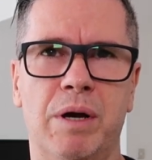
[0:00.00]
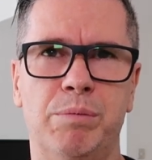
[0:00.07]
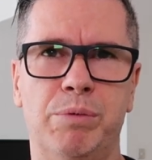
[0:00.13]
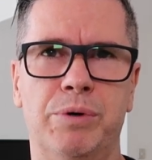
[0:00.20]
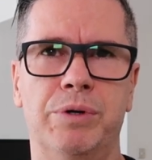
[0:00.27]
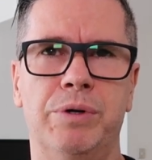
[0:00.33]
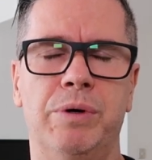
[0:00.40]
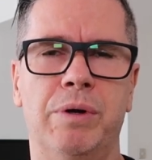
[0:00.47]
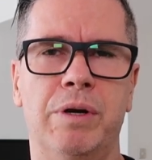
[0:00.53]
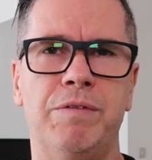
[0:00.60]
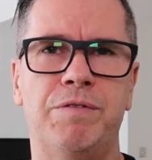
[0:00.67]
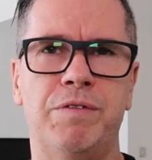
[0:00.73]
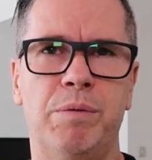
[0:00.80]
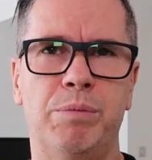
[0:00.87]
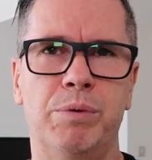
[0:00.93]
I bought it early
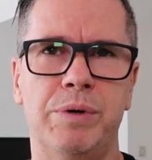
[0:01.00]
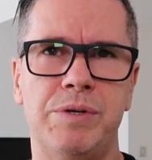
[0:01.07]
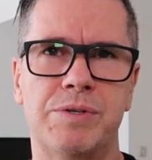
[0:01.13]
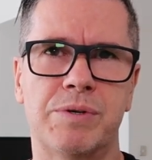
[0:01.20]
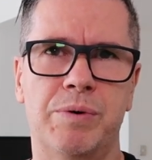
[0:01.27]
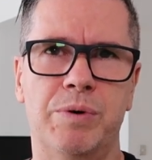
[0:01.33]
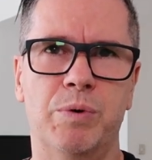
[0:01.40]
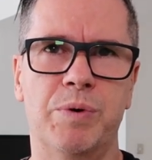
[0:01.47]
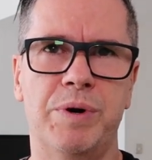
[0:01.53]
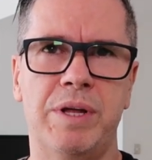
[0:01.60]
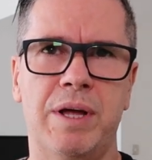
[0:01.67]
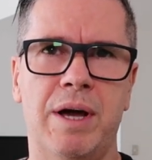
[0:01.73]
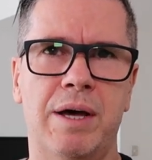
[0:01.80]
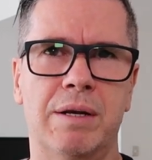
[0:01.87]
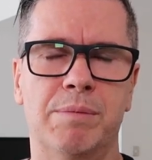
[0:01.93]
February, so it already
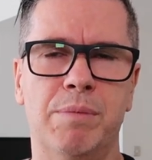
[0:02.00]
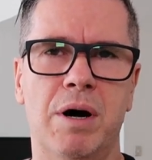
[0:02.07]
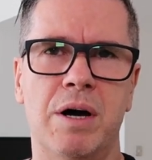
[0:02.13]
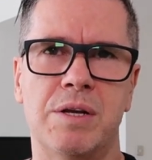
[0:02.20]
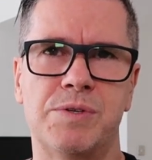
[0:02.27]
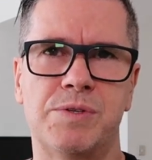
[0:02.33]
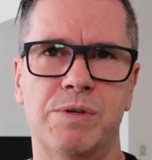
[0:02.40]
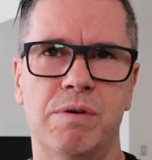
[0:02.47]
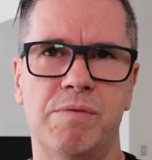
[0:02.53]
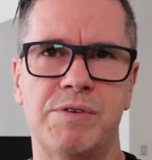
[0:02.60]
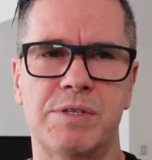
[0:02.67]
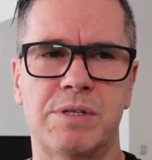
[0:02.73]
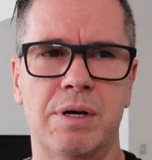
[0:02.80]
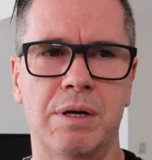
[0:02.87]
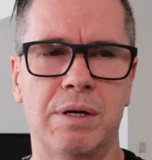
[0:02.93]
had a minor
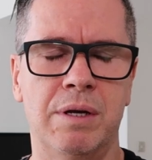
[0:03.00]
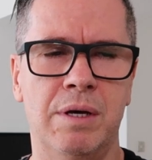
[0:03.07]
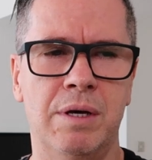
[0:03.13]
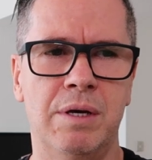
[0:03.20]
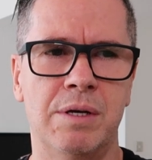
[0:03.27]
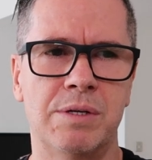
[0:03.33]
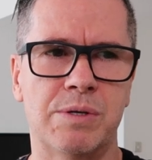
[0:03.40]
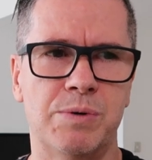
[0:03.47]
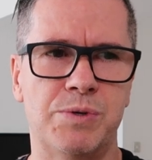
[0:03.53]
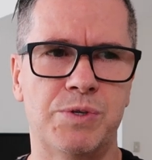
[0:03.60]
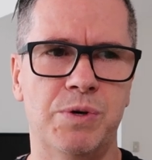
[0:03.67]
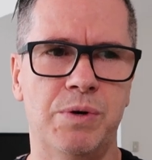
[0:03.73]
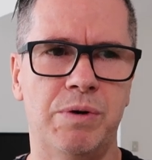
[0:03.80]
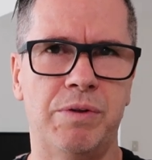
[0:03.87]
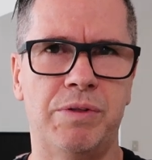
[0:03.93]
service done. So
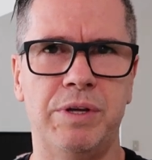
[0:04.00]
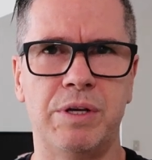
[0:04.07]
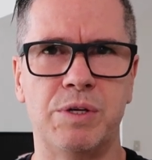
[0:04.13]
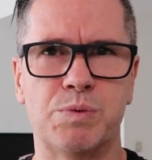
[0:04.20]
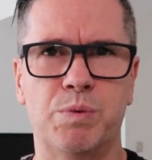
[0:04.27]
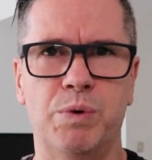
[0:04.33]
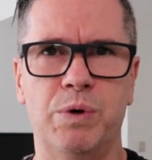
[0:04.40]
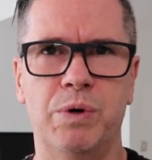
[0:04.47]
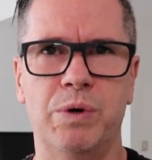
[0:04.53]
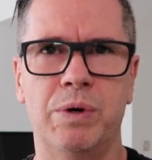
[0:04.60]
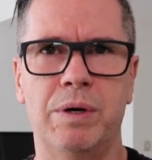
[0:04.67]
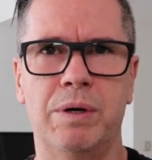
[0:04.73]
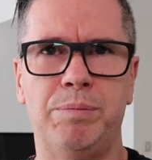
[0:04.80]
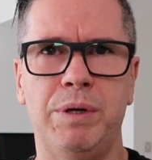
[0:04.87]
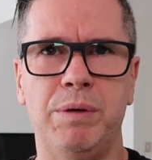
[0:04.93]
certain things
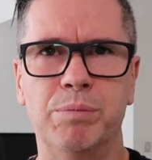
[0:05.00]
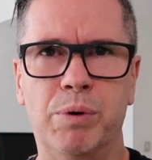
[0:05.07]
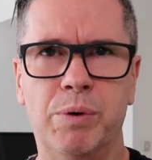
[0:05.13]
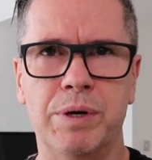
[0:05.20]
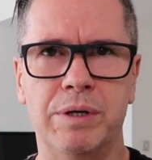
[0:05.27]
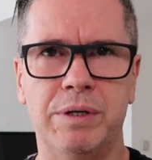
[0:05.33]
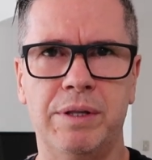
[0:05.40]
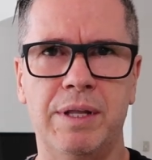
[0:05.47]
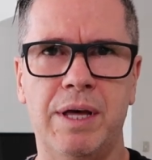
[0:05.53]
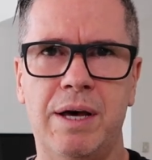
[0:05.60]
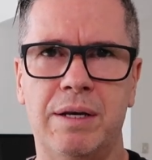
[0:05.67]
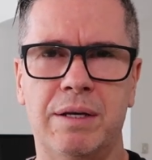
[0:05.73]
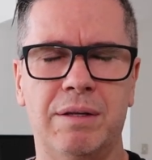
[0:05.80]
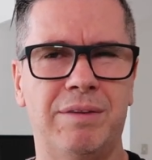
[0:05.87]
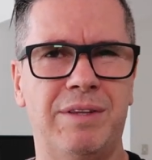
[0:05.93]
were pinpointed in
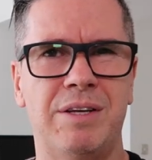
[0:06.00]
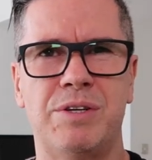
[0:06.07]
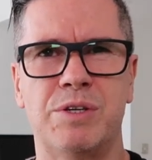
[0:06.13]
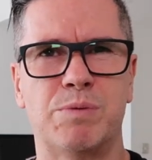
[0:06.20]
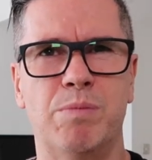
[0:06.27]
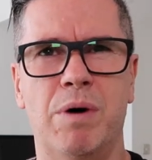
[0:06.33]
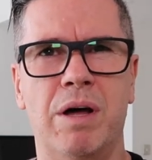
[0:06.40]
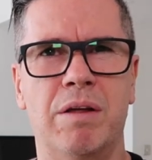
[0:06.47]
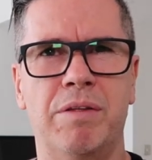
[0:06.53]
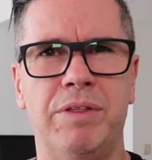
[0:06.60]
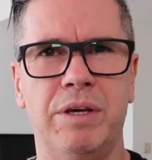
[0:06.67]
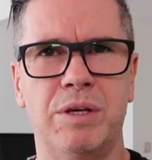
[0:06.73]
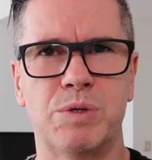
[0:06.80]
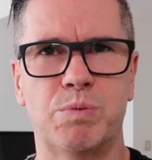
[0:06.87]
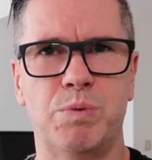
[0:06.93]
that. They're just minor
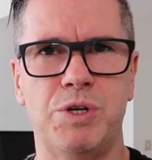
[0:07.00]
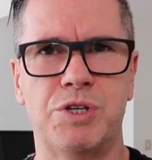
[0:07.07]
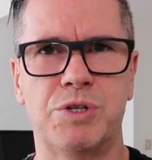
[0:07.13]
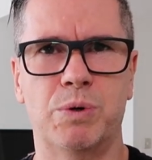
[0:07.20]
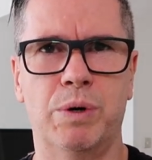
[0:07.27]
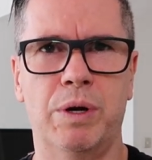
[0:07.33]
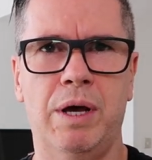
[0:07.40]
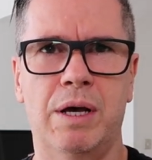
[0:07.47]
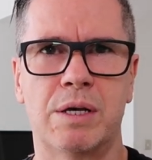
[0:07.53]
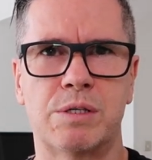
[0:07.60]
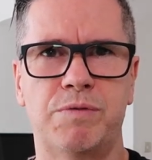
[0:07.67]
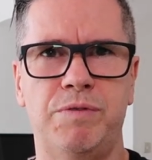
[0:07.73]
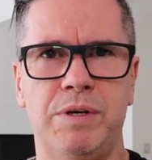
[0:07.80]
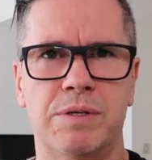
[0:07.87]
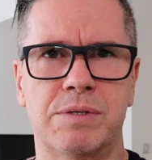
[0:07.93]
things which
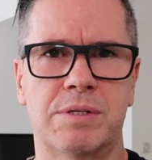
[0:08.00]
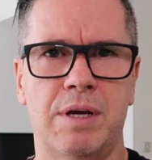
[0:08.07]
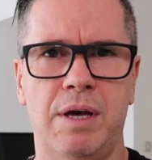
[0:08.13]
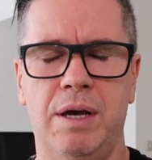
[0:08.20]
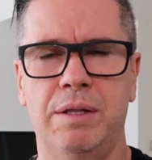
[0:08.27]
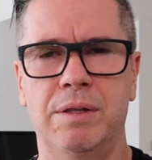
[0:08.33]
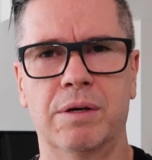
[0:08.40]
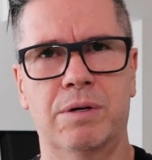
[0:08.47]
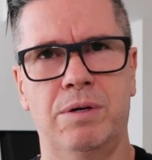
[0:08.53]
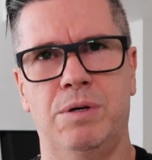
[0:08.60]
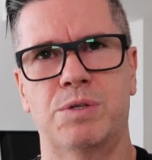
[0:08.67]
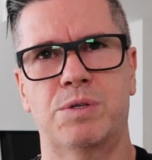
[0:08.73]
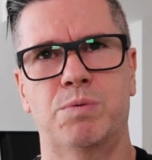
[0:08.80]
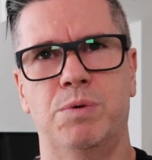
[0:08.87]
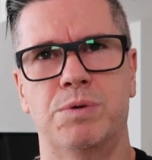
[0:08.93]
Autohaus fixed, and the
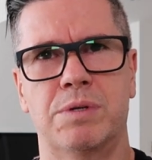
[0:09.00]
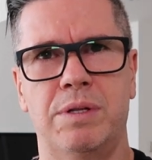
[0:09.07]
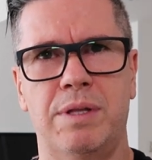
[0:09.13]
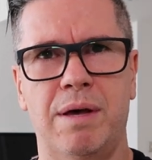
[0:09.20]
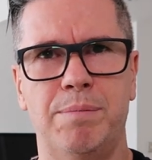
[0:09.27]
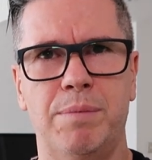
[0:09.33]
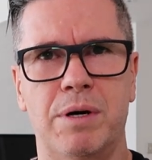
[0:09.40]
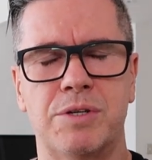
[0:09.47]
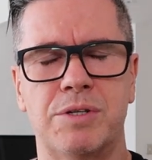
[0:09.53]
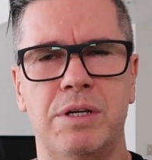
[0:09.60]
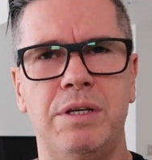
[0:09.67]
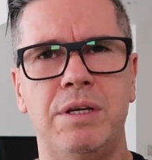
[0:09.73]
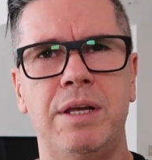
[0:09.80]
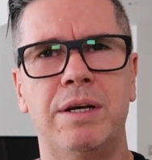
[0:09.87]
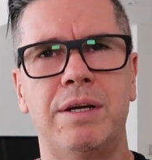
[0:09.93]
cost wasn't that much.
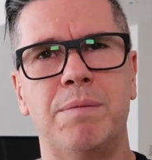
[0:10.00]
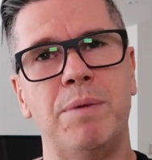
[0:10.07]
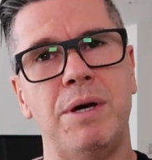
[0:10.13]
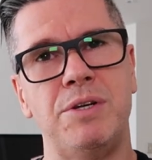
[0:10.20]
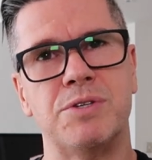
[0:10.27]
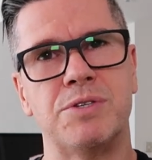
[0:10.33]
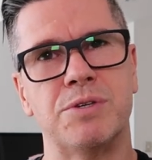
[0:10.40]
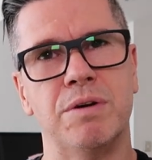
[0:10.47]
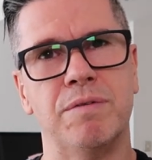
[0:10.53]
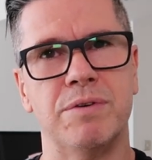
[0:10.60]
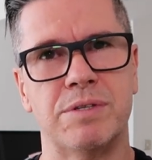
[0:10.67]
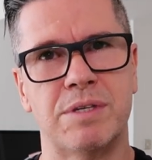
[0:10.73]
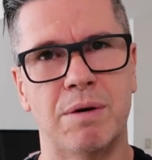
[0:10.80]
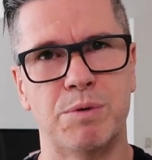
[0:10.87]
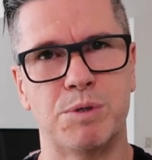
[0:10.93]
It needed a major
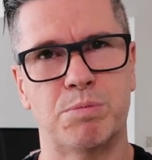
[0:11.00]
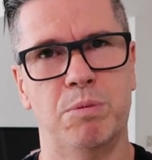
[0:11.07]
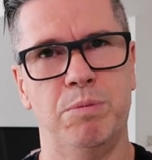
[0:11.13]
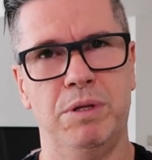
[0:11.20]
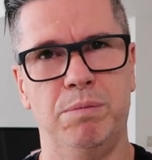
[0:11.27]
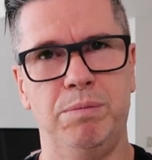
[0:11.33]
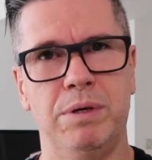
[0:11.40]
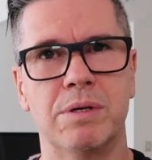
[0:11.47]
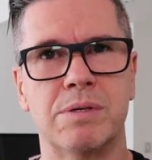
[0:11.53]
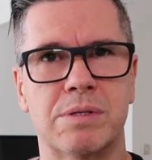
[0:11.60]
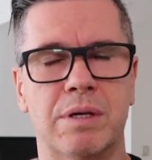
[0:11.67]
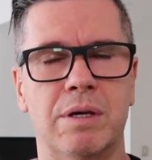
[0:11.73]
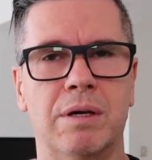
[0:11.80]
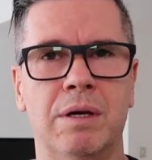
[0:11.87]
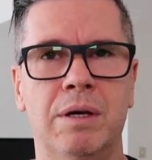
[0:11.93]
service. That was probably the biggest
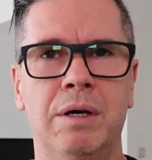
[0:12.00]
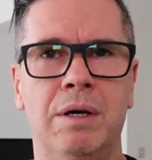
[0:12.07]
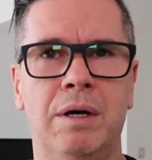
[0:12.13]
thing.